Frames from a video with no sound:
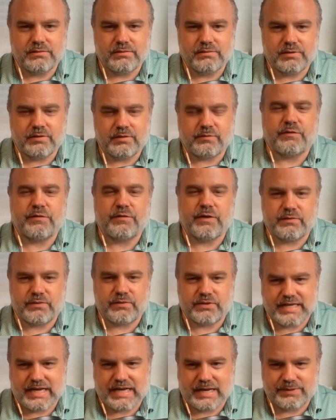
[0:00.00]
one of our
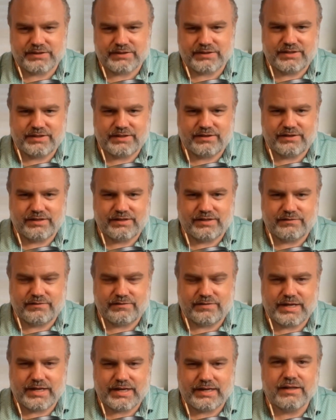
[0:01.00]
favorite topics here at
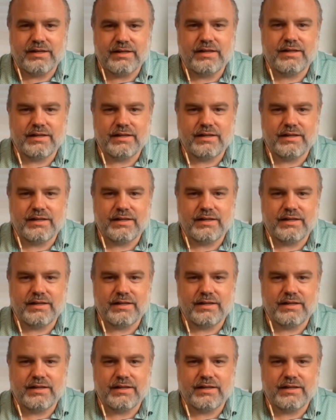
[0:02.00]
InFi,